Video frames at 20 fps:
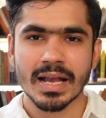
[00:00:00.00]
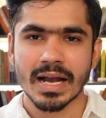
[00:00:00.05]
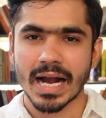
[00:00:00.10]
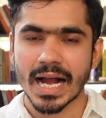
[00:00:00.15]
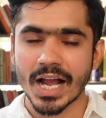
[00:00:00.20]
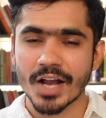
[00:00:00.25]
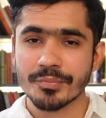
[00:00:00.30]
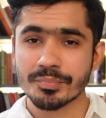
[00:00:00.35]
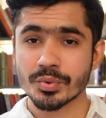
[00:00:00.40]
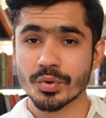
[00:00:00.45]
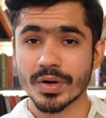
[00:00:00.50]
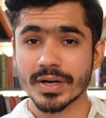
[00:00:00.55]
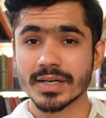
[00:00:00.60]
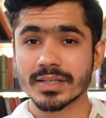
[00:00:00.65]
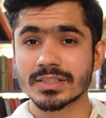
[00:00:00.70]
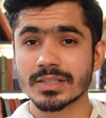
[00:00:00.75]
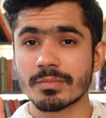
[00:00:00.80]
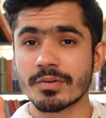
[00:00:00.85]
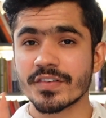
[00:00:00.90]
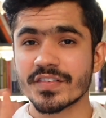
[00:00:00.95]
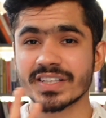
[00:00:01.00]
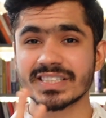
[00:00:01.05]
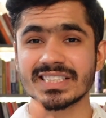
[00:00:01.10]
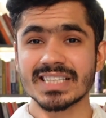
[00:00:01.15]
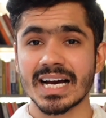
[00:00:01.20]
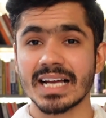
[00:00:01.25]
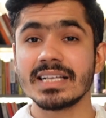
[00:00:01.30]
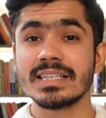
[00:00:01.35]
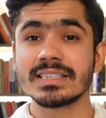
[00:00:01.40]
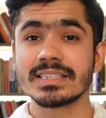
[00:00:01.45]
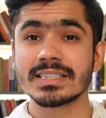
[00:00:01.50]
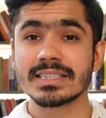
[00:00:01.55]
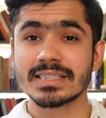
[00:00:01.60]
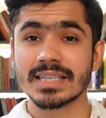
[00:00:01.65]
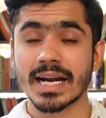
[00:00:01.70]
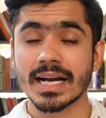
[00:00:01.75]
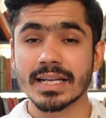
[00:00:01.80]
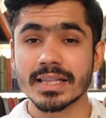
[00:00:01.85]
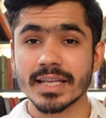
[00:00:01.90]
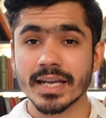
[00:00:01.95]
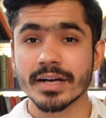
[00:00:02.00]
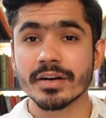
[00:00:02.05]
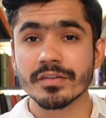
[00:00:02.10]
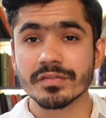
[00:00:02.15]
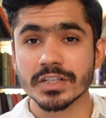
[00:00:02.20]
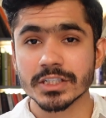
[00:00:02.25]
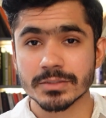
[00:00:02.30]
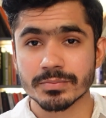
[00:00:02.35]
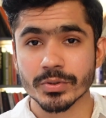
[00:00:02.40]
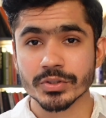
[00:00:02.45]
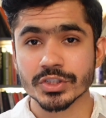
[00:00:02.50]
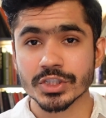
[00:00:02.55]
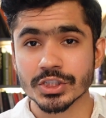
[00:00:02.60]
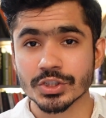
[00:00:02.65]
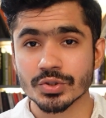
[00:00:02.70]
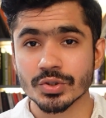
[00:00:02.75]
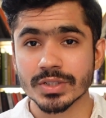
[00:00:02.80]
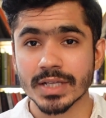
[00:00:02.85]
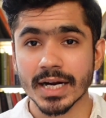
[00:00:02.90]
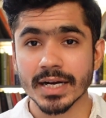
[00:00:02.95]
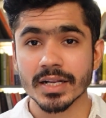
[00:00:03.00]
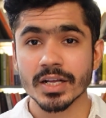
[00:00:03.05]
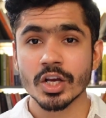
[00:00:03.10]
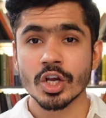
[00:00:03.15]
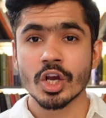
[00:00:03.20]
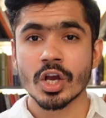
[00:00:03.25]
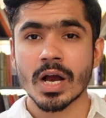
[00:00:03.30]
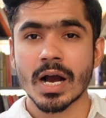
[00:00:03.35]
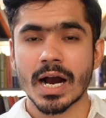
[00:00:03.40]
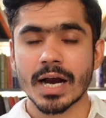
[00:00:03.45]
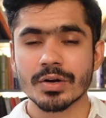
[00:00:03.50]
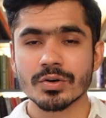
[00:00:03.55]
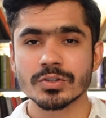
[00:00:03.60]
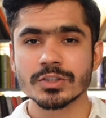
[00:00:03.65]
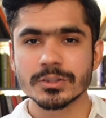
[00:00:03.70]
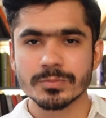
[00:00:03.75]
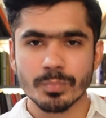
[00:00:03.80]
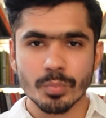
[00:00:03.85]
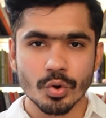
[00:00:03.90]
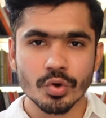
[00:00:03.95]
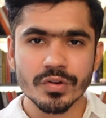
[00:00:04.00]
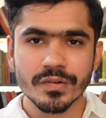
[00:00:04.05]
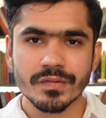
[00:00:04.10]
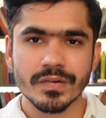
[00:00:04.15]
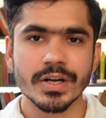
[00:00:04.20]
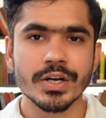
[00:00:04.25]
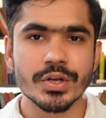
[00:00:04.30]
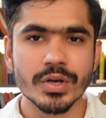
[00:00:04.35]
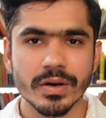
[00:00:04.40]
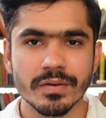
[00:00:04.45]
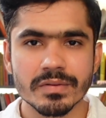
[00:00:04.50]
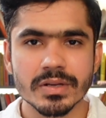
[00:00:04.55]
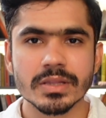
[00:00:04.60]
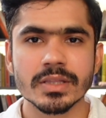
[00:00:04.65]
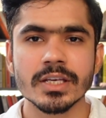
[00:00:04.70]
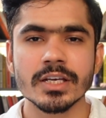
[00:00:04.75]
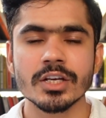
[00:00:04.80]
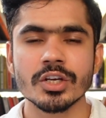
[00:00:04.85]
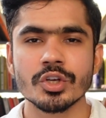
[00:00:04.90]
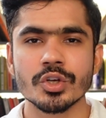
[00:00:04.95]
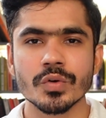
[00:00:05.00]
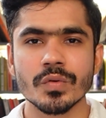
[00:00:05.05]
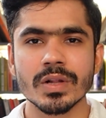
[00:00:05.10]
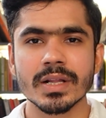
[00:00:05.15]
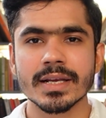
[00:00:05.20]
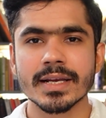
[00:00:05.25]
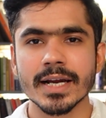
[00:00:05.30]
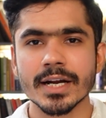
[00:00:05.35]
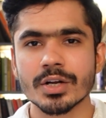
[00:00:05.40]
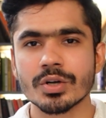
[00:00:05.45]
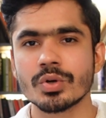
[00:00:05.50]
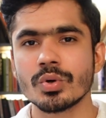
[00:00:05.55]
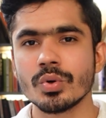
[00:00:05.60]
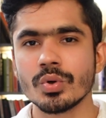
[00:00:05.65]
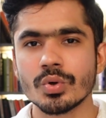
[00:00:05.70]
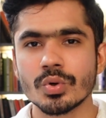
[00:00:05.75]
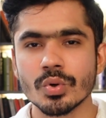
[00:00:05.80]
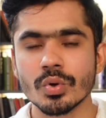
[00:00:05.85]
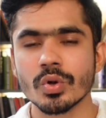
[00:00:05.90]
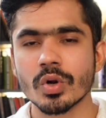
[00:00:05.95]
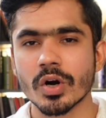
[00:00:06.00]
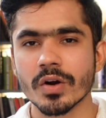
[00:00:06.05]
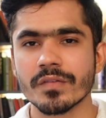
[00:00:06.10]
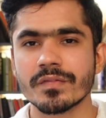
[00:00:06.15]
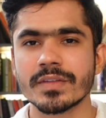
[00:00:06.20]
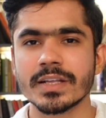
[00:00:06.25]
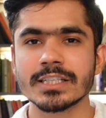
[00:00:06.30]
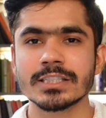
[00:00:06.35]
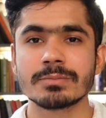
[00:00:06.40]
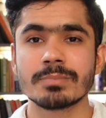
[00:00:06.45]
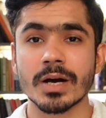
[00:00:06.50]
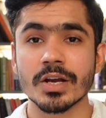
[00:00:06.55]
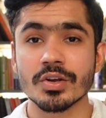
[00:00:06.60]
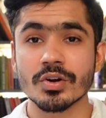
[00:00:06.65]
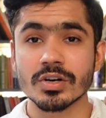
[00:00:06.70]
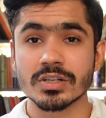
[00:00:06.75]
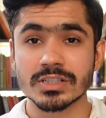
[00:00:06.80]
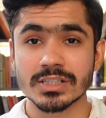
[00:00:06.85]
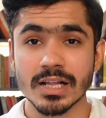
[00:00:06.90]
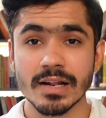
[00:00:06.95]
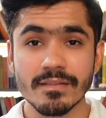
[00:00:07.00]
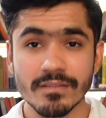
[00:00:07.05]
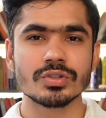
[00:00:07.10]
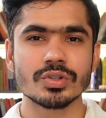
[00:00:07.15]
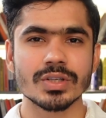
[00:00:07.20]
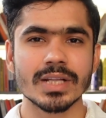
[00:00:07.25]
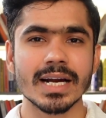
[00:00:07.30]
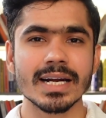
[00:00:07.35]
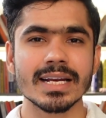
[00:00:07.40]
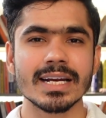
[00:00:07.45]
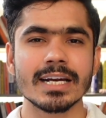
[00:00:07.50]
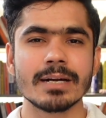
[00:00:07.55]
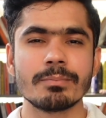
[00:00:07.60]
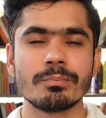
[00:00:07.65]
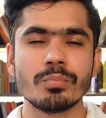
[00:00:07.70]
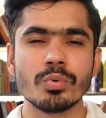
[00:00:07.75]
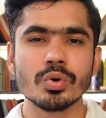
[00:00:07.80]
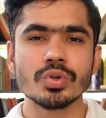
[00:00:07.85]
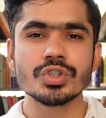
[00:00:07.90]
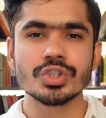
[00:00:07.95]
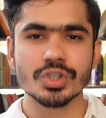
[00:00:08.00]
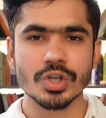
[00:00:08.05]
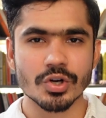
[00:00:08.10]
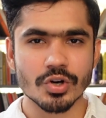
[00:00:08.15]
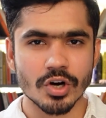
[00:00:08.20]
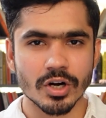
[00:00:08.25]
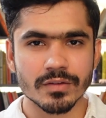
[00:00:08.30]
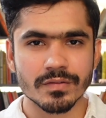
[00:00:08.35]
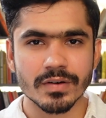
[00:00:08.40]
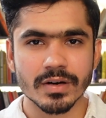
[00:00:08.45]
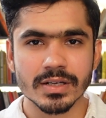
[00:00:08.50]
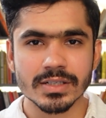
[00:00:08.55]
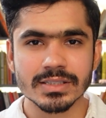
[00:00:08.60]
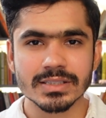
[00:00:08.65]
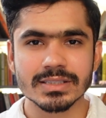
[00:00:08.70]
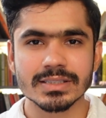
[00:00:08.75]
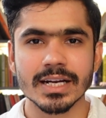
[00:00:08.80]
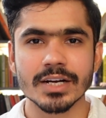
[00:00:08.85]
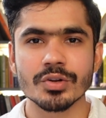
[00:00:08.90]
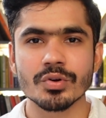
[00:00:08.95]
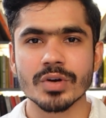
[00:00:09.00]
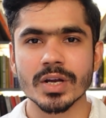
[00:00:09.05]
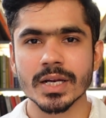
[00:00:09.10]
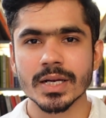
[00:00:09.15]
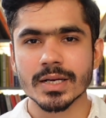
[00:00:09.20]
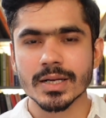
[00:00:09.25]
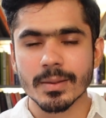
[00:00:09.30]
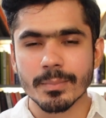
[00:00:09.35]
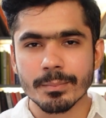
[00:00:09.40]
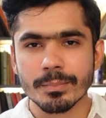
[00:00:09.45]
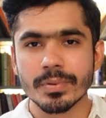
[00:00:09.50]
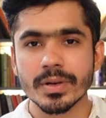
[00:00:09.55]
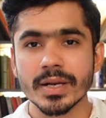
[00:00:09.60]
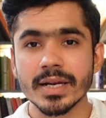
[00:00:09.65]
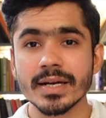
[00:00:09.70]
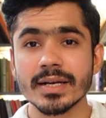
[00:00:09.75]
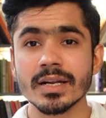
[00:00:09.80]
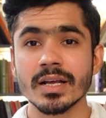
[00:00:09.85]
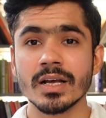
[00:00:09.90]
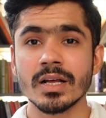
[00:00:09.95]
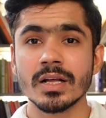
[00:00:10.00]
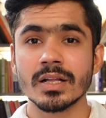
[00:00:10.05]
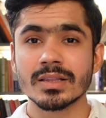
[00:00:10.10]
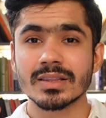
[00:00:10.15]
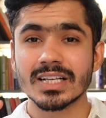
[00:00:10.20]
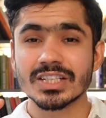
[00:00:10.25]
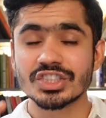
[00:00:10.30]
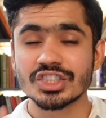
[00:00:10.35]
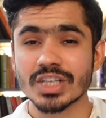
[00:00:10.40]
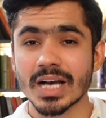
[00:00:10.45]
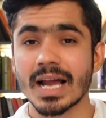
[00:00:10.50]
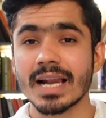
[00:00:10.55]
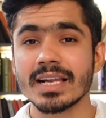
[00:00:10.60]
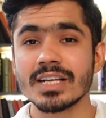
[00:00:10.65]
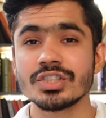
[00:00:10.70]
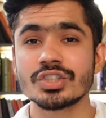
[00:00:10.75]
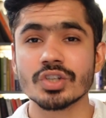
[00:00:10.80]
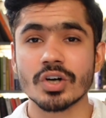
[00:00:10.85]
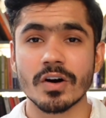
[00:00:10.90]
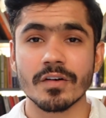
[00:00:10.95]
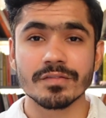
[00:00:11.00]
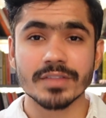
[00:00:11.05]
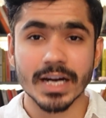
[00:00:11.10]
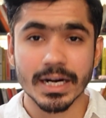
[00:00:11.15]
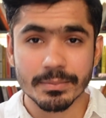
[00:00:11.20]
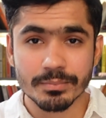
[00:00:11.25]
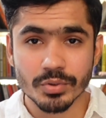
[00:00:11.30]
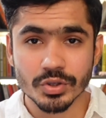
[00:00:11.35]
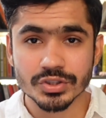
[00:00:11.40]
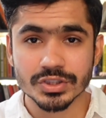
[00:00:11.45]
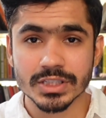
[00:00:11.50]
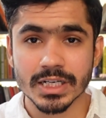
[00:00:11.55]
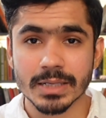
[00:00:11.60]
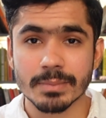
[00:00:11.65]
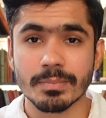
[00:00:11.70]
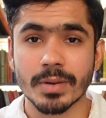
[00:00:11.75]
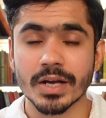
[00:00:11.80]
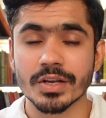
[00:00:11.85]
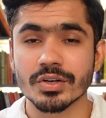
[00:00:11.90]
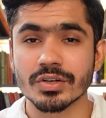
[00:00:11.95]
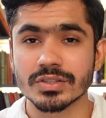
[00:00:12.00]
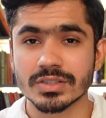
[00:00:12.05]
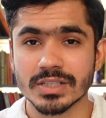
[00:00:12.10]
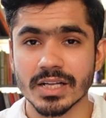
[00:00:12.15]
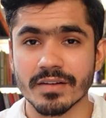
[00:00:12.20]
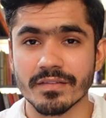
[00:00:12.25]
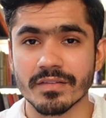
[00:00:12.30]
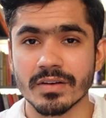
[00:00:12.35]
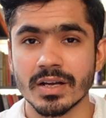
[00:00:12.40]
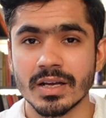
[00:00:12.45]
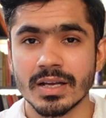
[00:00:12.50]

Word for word: I have provided some of the challenges at the end of this project so that I don't spoon feed you everything. You will get to do a lot of things by yourself so that it boosts your confidence that you can complete the challenge of that project by yourself.